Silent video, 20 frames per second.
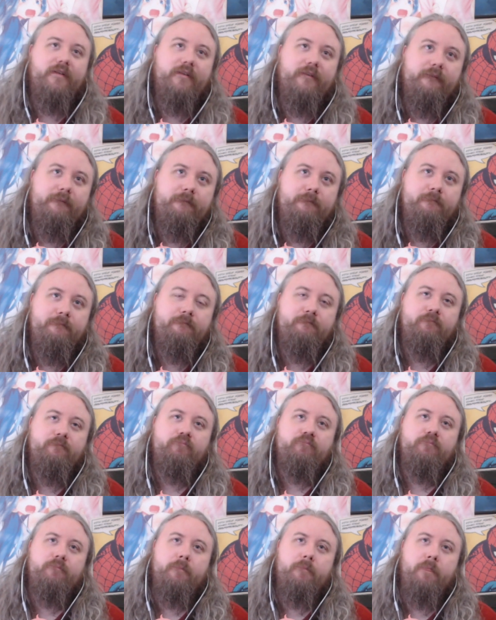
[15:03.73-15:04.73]

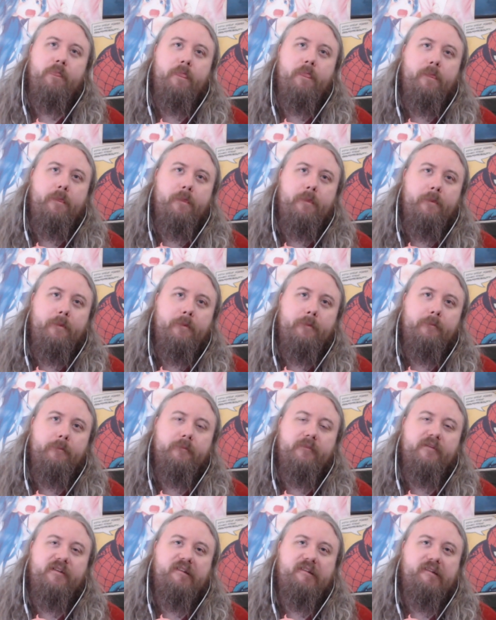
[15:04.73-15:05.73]

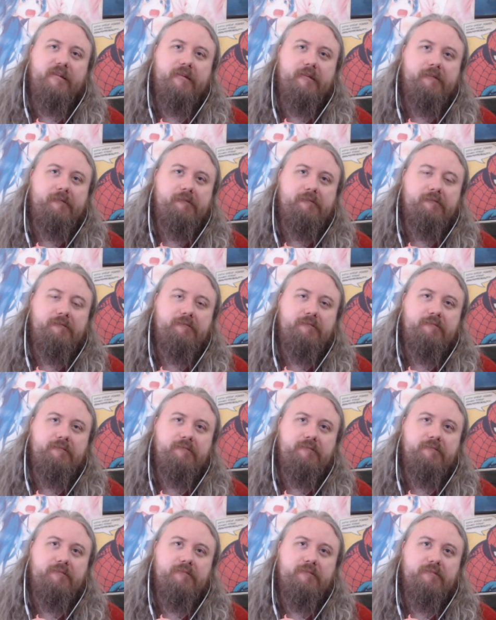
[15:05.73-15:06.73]

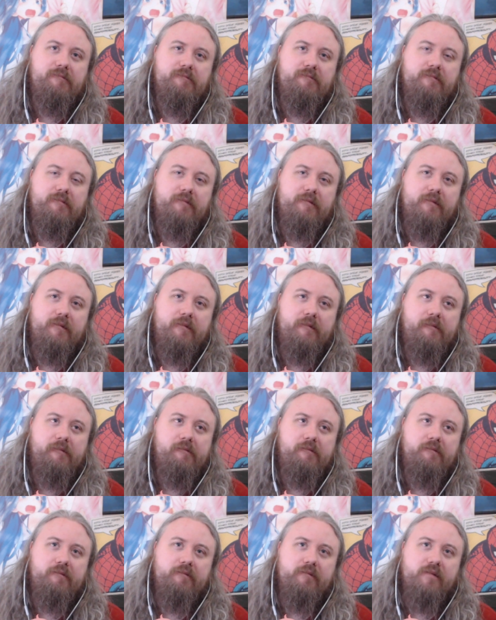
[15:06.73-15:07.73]

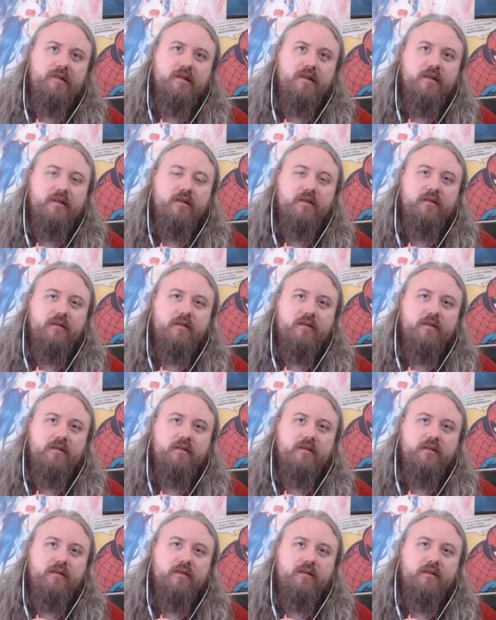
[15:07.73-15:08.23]
[no speech]